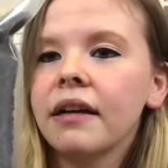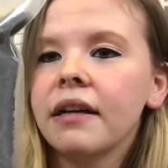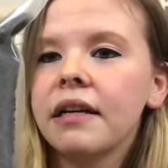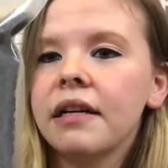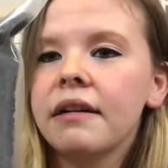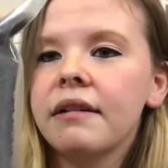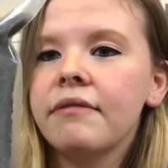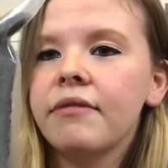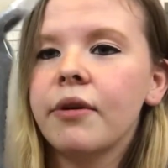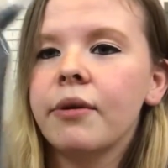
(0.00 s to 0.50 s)

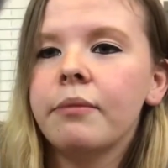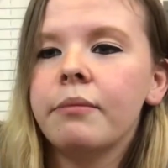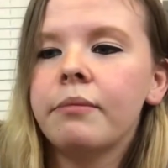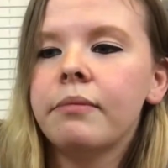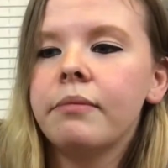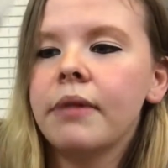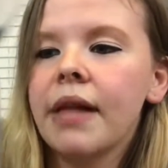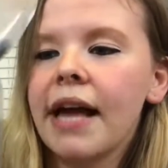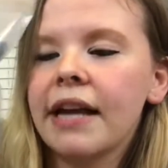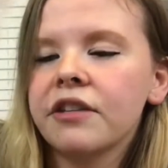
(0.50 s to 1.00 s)
of
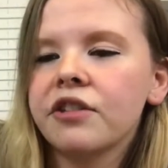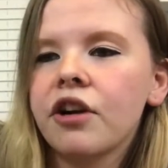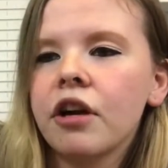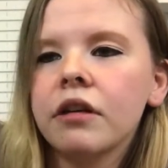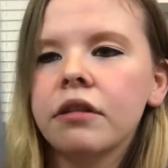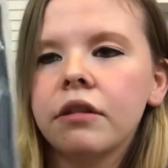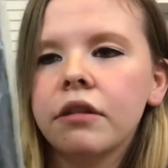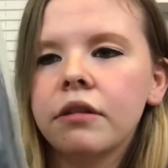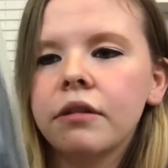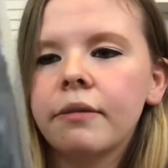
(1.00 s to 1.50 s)
black
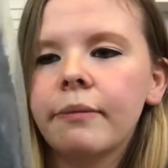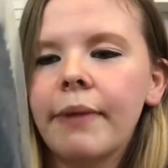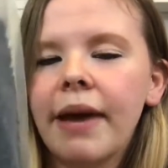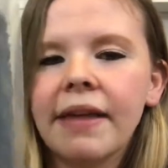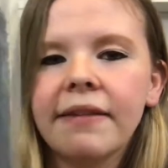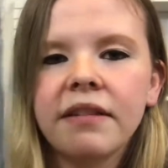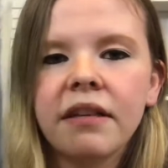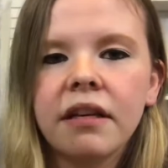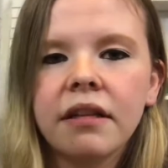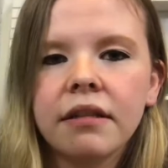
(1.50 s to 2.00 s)
charcoal
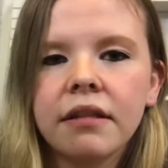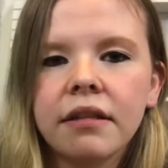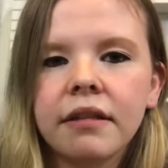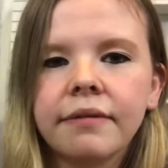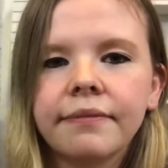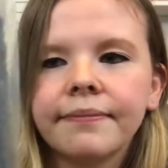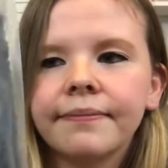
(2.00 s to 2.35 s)
bath salts.